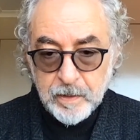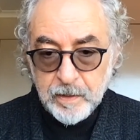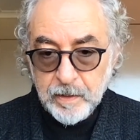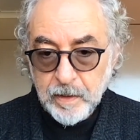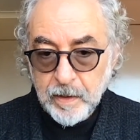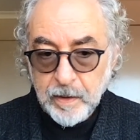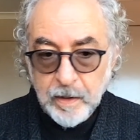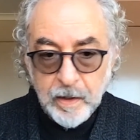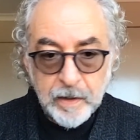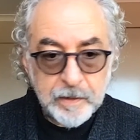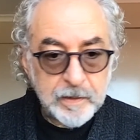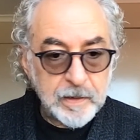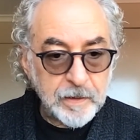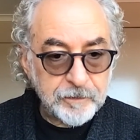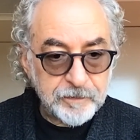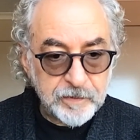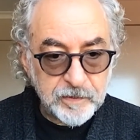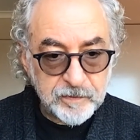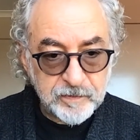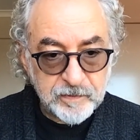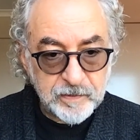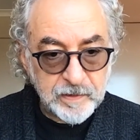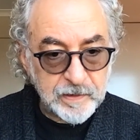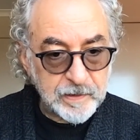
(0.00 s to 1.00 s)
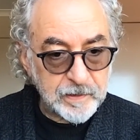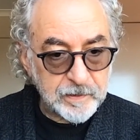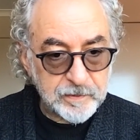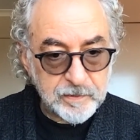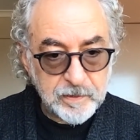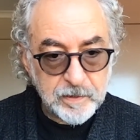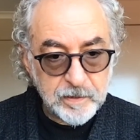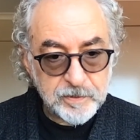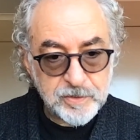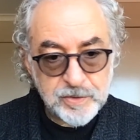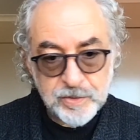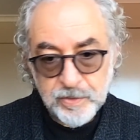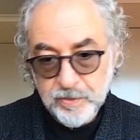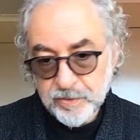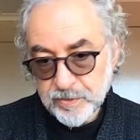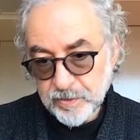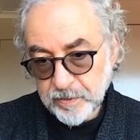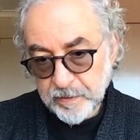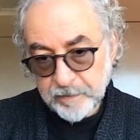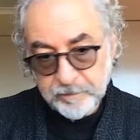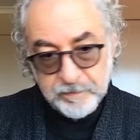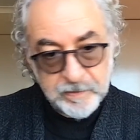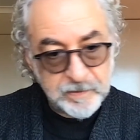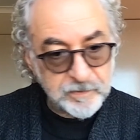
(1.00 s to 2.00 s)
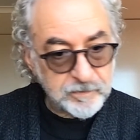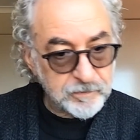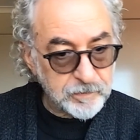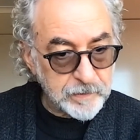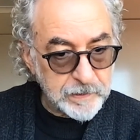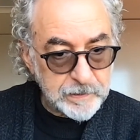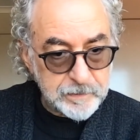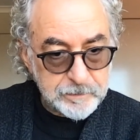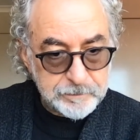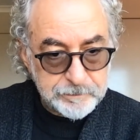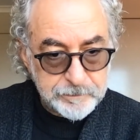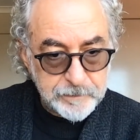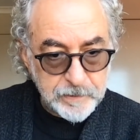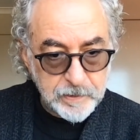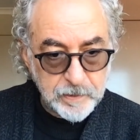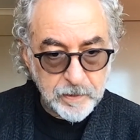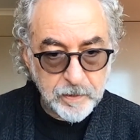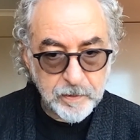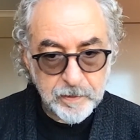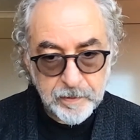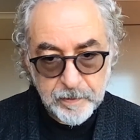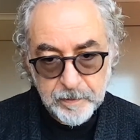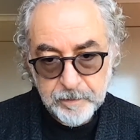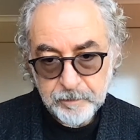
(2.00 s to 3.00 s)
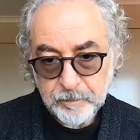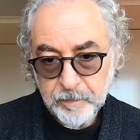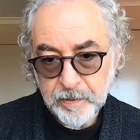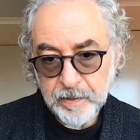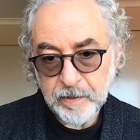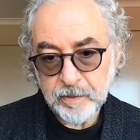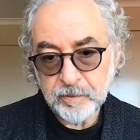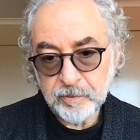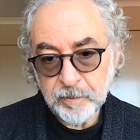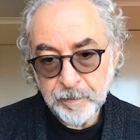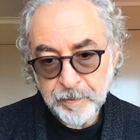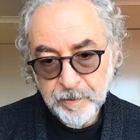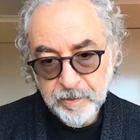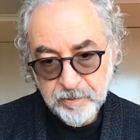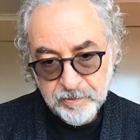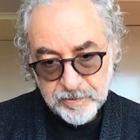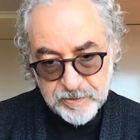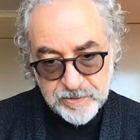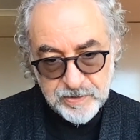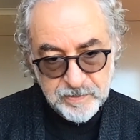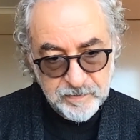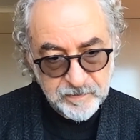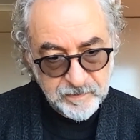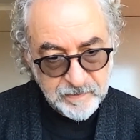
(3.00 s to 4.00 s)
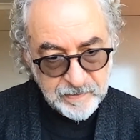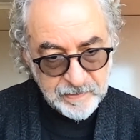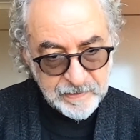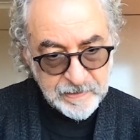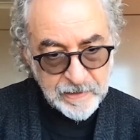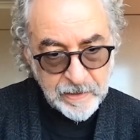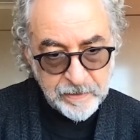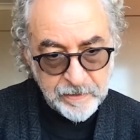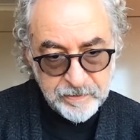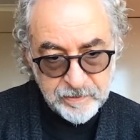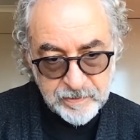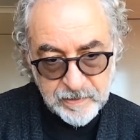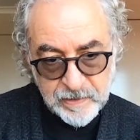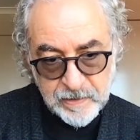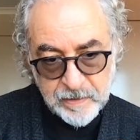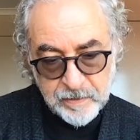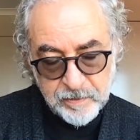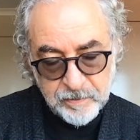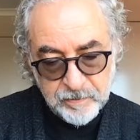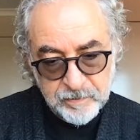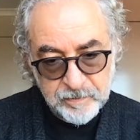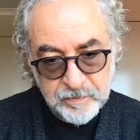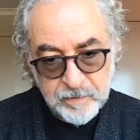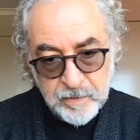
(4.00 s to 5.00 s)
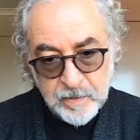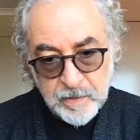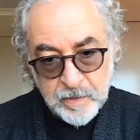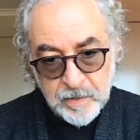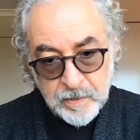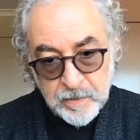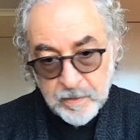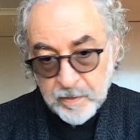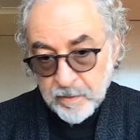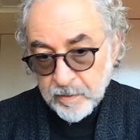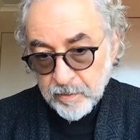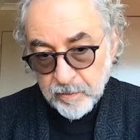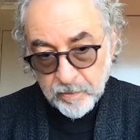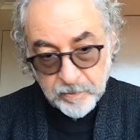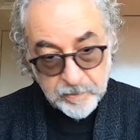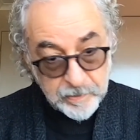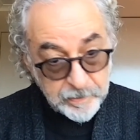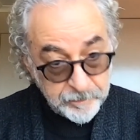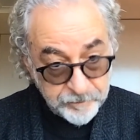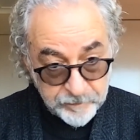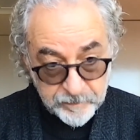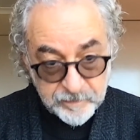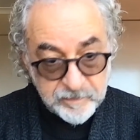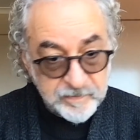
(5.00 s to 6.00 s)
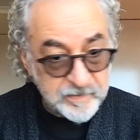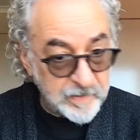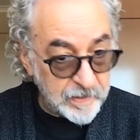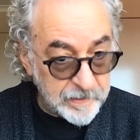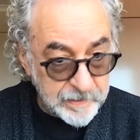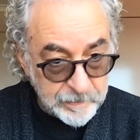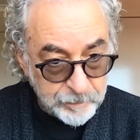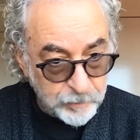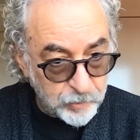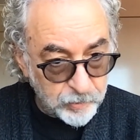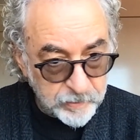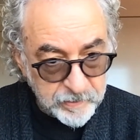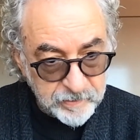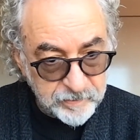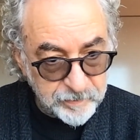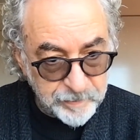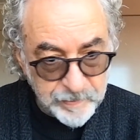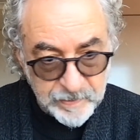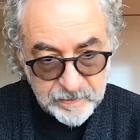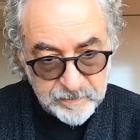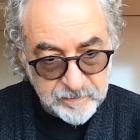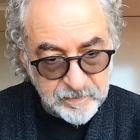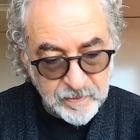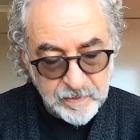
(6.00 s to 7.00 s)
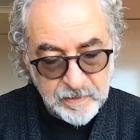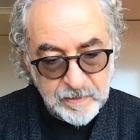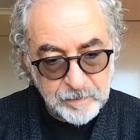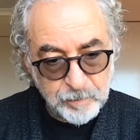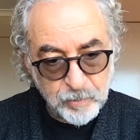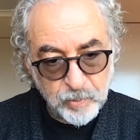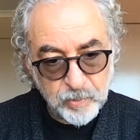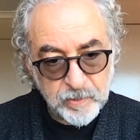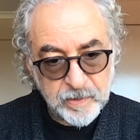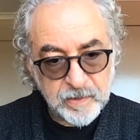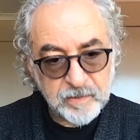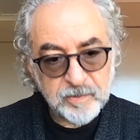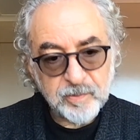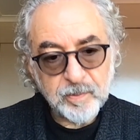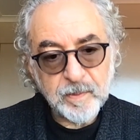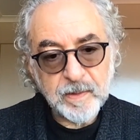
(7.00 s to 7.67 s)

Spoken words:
I'd love to see a church on every street, where a group of Christians can gather together on, if it's Sunday mornings, be it Sunday mornings, where